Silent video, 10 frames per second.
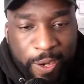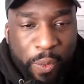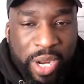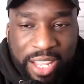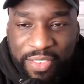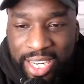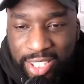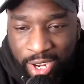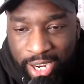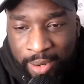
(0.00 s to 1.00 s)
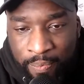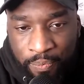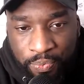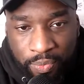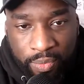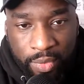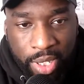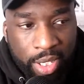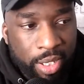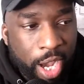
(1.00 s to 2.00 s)
We live in a time.
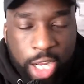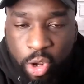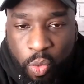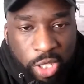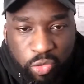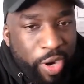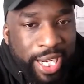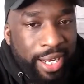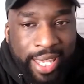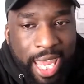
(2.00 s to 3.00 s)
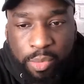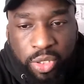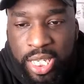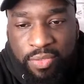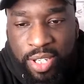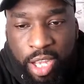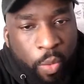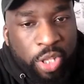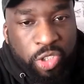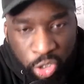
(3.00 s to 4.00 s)
I don't watch regular cable TV. I
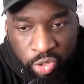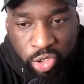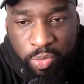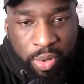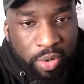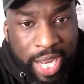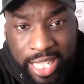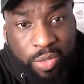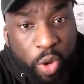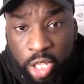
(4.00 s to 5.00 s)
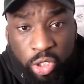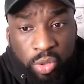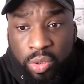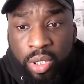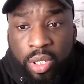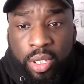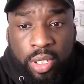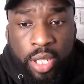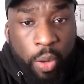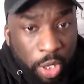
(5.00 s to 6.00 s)
watch YouTube, bro. That's what I do.
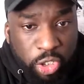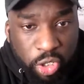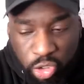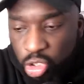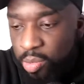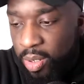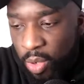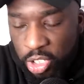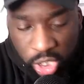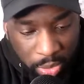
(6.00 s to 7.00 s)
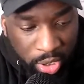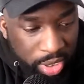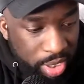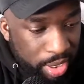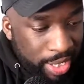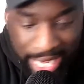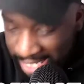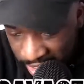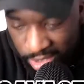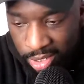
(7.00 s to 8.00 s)
I watch YouTube and I watch sports, and
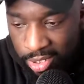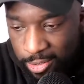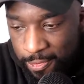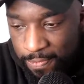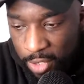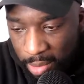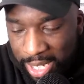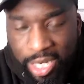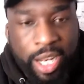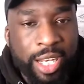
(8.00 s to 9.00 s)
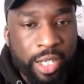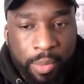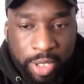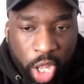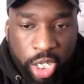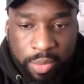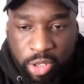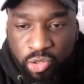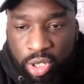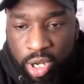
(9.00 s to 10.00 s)
that's it. You know what I mean? I'm a
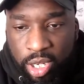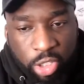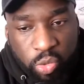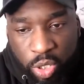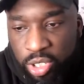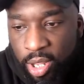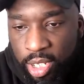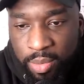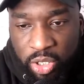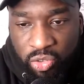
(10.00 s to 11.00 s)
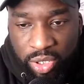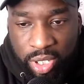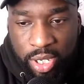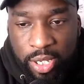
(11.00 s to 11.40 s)
documentary guy. I just watch documentaries.